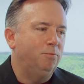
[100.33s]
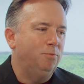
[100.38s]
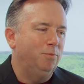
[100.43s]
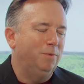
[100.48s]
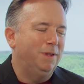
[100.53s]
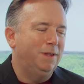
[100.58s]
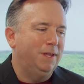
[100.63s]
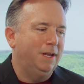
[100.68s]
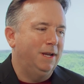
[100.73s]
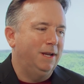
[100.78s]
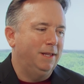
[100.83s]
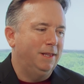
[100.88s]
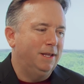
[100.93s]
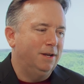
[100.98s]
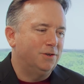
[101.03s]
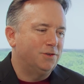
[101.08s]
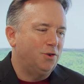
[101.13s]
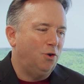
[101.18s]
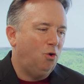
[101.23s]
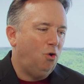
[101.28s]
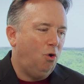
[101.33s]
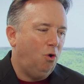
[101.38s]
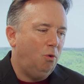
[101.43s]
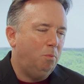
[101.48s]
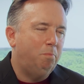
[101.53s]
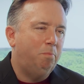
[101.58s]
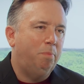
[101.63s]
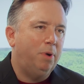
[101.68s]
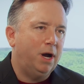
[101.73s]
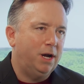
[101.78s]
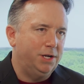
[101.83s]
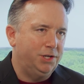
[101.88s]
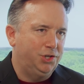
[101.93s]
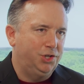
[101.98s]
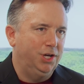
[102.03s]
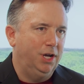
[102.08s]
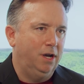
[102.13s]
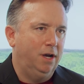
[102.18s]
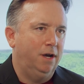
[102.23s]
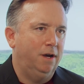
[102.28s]
There's a whole bunch
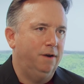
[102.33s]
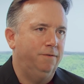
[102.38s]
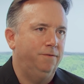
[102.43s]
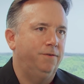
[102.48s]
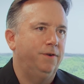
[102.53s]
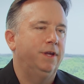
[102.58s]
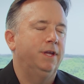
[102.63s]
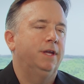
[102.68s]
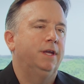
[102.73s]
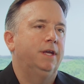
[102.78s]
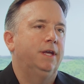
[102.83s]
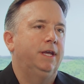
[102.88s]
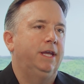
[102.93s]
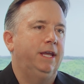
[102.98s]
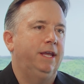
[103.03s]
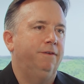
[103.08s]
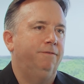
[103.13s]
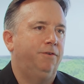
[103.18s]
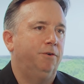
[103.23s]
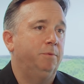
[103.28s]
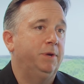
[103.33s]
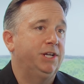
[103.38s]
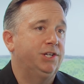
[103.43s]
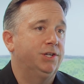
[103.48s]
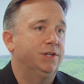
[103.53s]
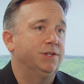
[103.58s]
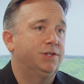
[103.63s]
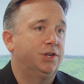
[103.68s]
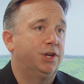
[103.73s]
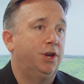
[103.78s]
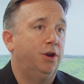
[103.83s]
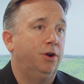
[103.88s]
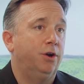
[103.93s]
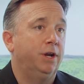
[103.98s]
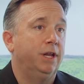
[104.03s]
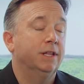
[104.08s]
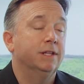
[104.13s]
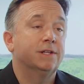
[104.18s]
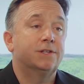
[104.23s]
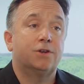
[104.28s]
of information
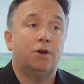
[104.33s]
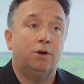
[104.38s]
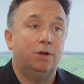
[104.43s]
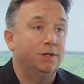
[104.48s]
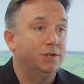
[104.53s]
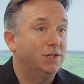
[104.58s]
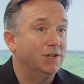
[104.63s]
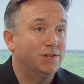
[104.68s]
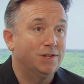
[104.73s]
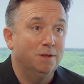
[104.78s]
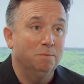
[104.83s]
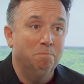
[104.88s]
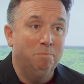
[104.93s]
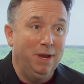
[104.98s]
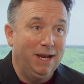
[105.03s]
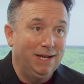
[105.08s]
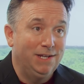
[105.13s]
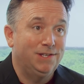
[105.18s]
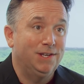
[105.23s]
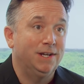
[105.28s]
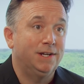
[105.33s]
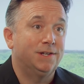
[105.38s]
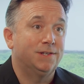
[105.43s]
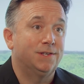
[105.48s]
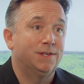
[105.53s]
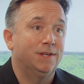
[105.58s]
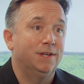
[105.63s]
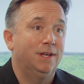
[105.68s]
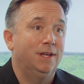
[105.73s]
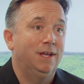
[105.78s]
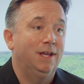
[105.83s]
security, and let's call it just the basics,